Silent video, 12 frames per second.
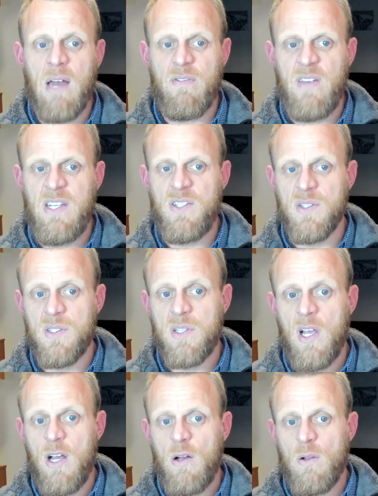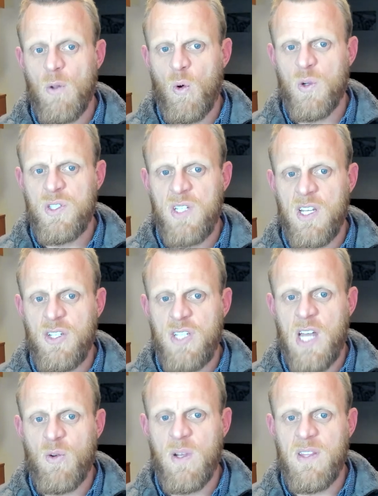features. Launched in
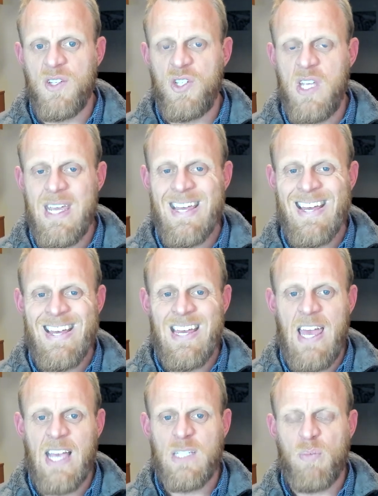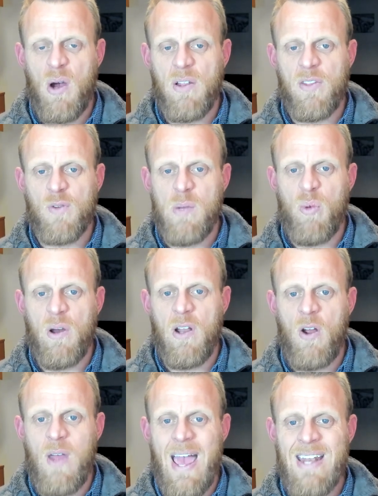January this year, Xpilot
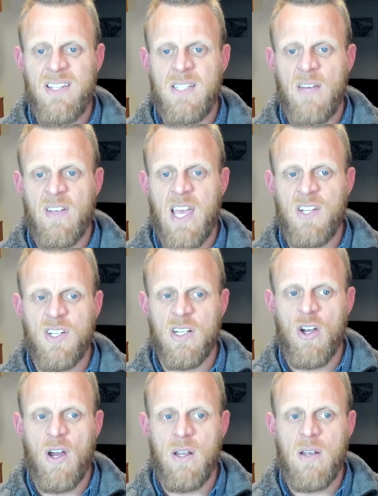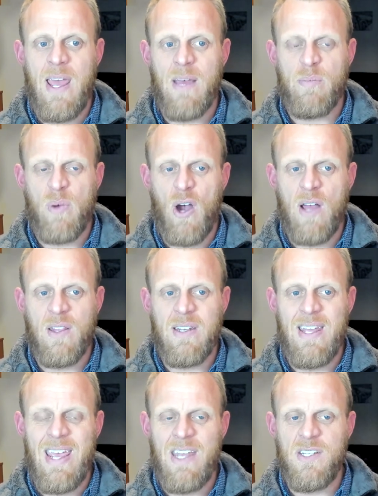3.0 and its navigation-guided Pilot,
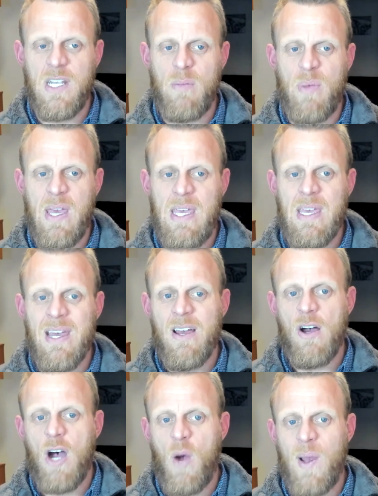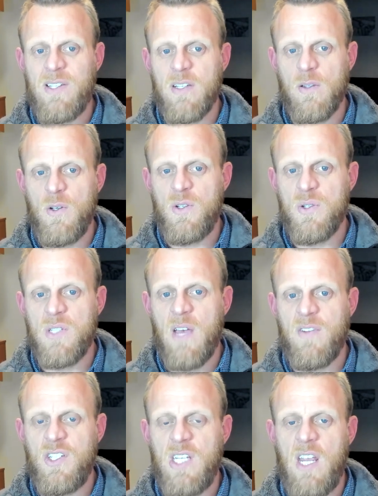NGP, Highway Solutions have
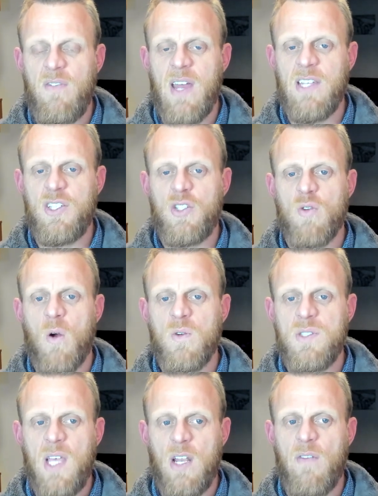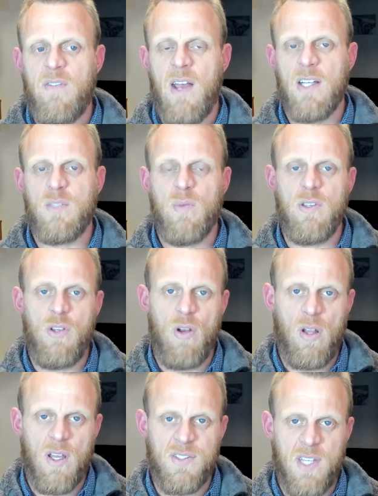achieved a strong set of customer
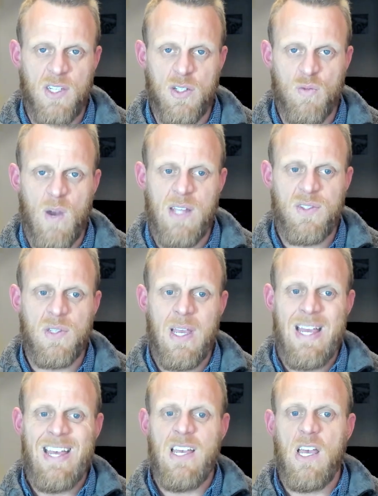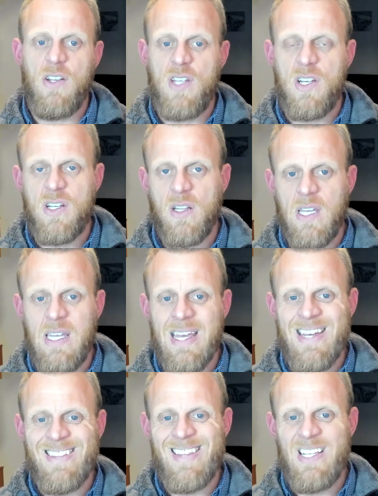utilization rates. Additionally,
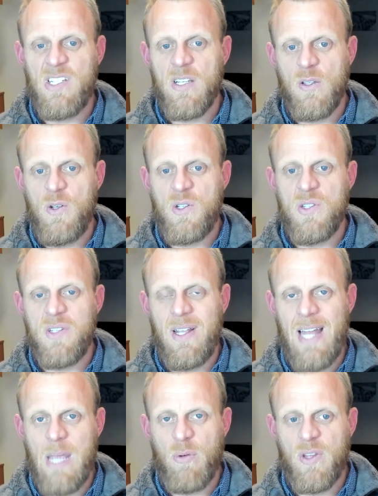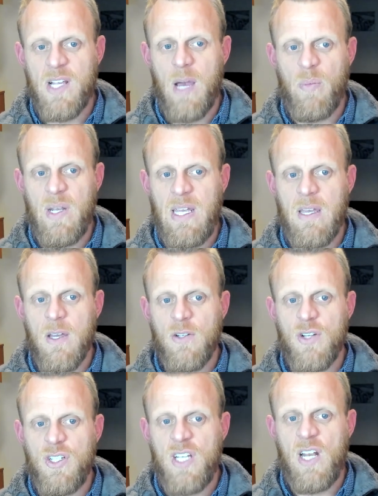these solutions enable the company
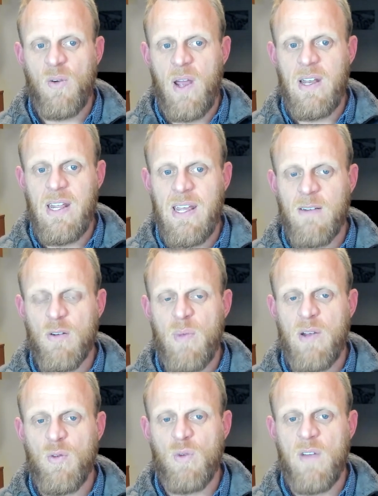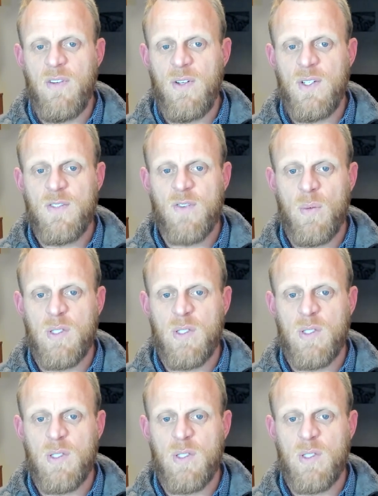to generate incremental revenues from its